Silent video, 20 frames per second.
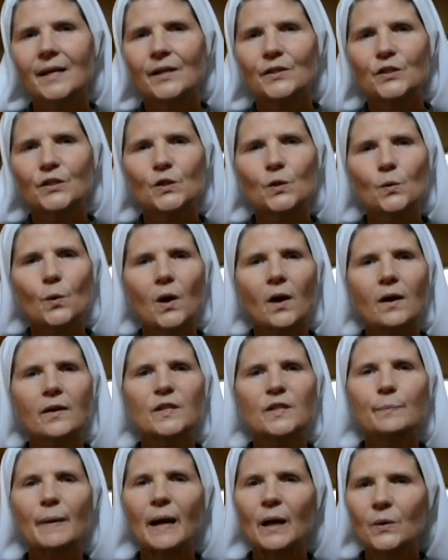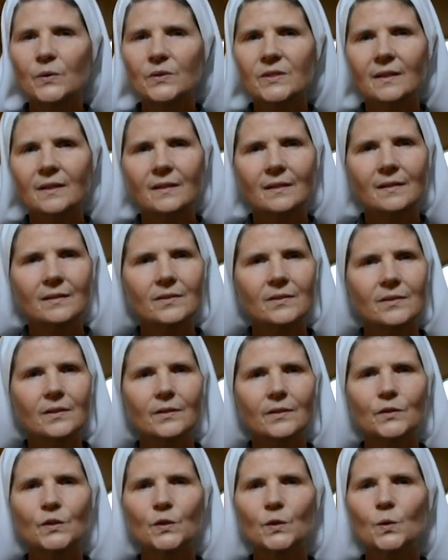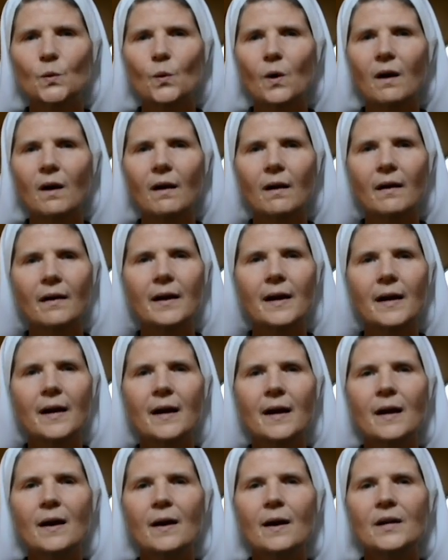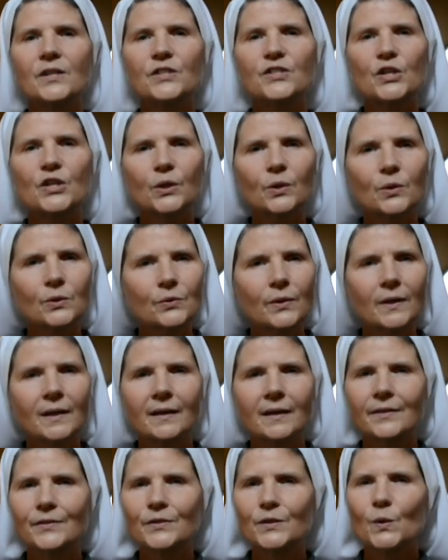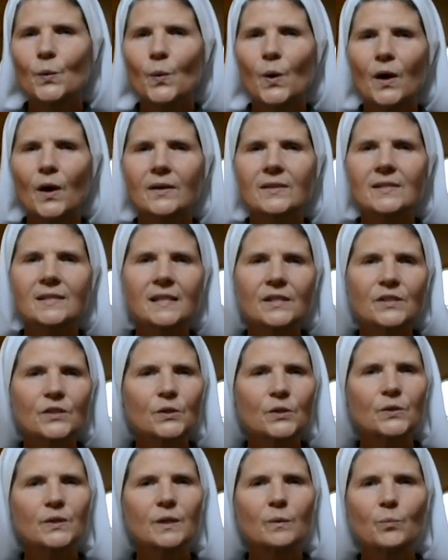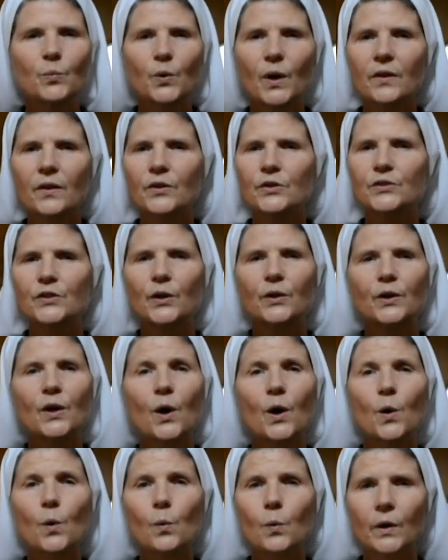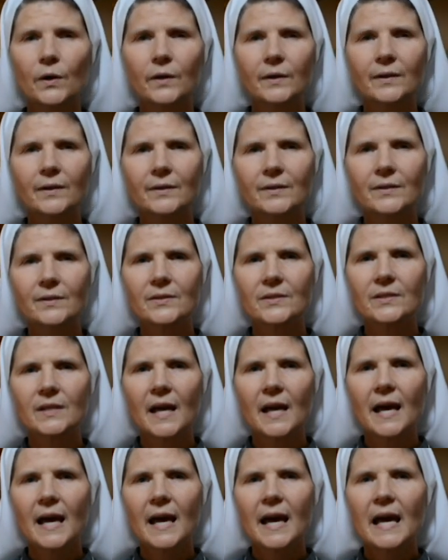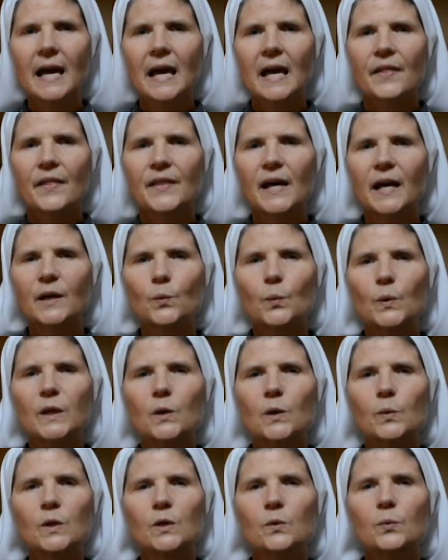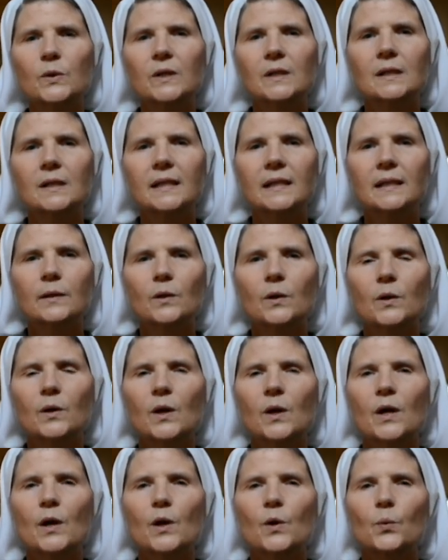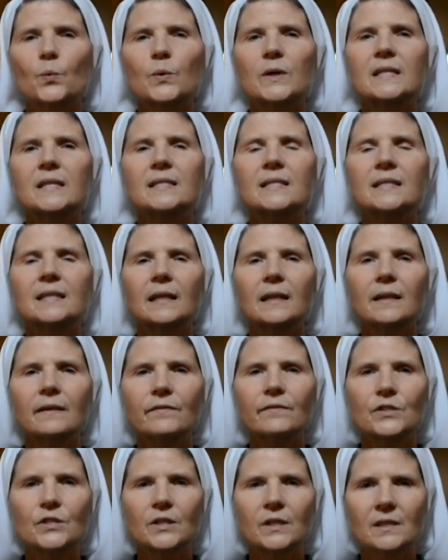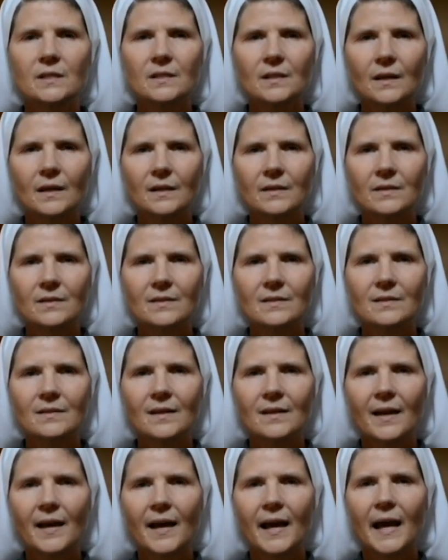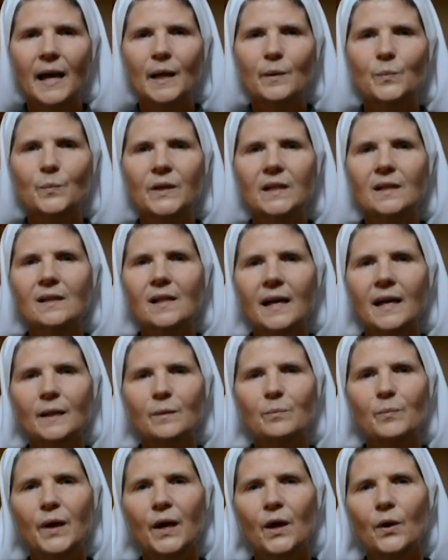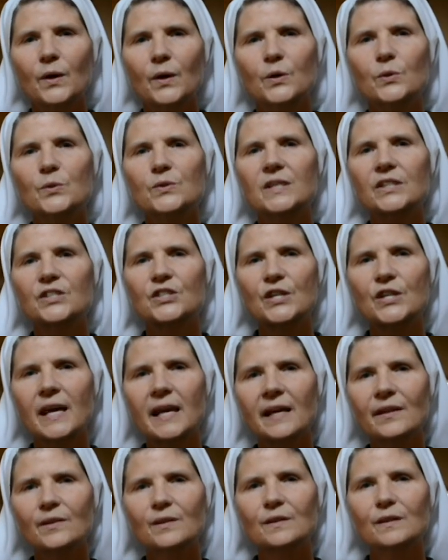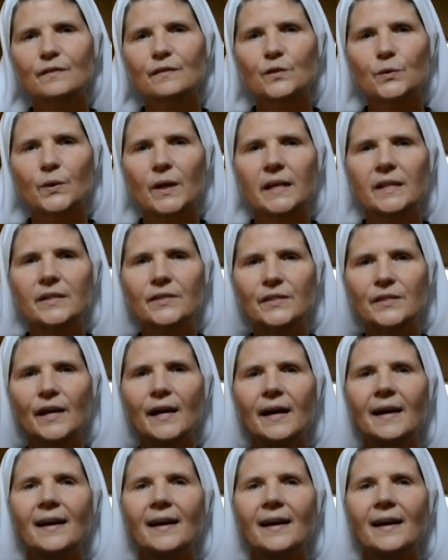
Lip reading: to our spouses, to our children, to our sisters and brothers, our co-workers, that we would really receive Jesus and be like Mary, who's a channel of grace,